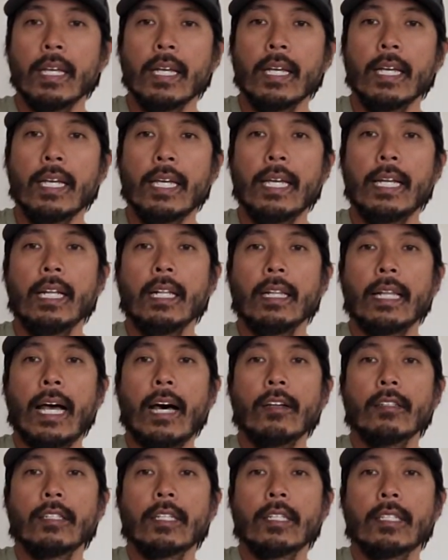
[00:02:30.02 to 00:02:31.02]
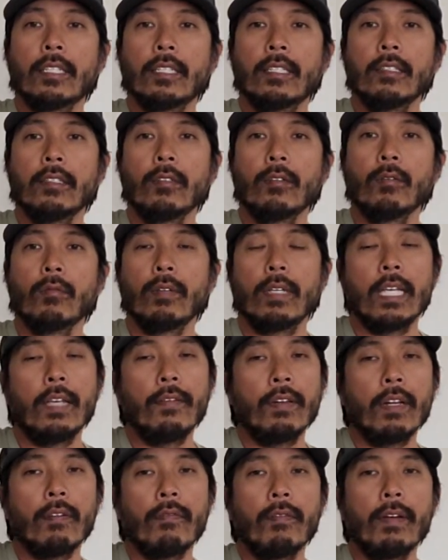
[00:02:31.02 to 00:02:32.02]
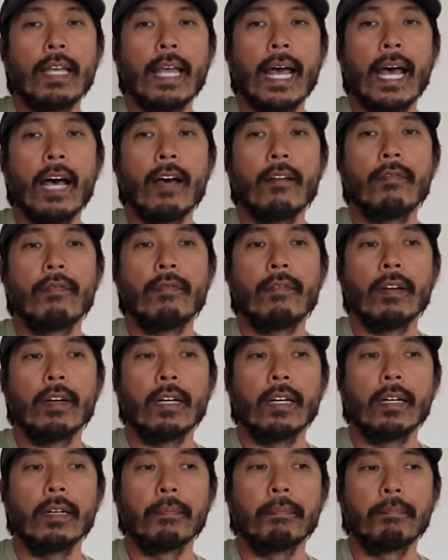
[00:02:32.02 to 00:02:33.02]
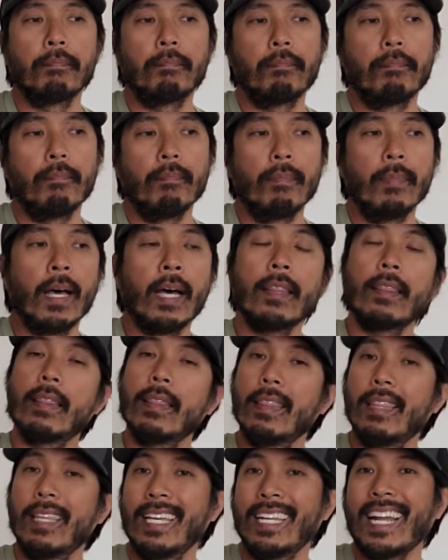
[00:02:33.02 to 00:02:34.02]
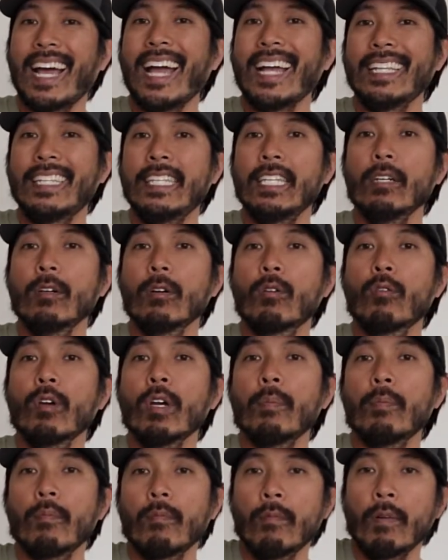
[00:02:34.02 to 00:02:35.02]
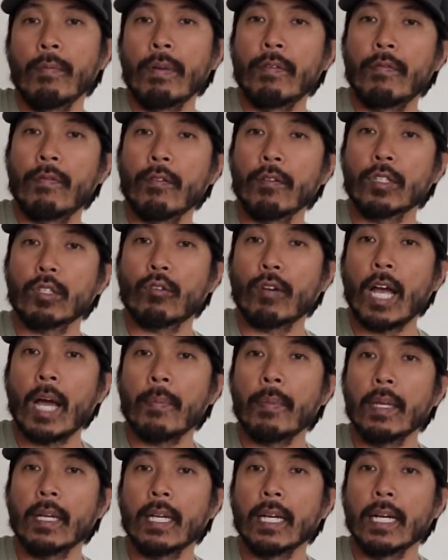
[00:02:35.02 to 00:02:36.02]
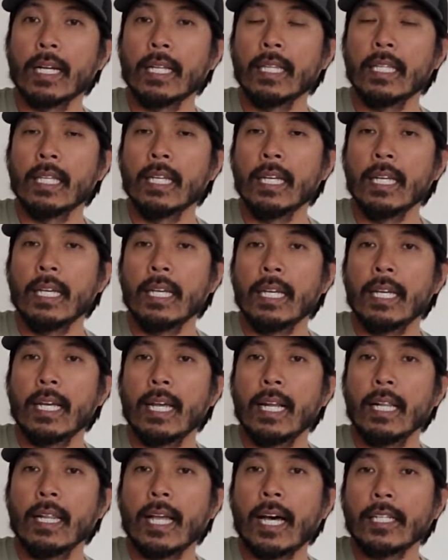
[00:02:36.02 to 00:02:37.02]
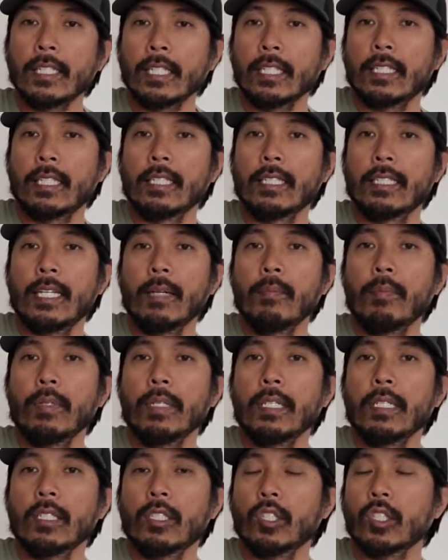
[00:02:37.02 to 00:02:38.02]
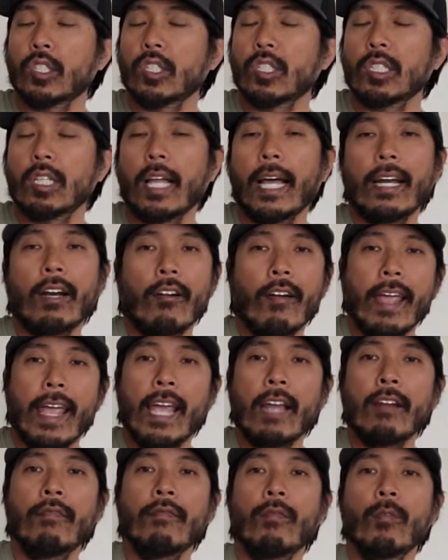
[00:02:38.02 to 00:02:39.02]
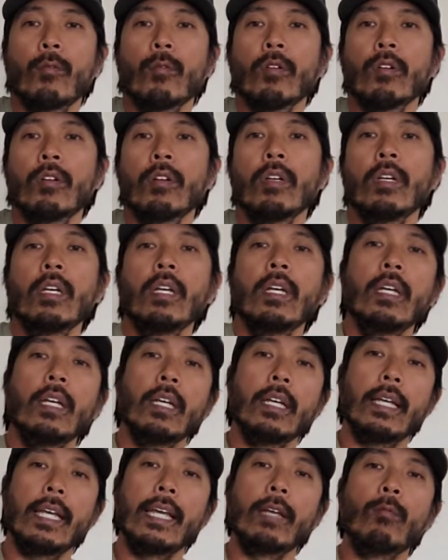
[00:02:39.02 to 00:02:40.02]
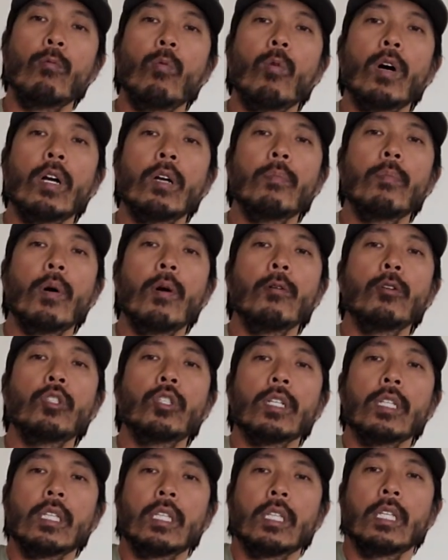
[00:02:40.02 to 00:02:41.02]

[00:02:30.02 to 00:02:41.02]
it allows us to, even if we have not an ideal grip when we first grab the gun, it allows us to simply just slide our hand forward in one motion.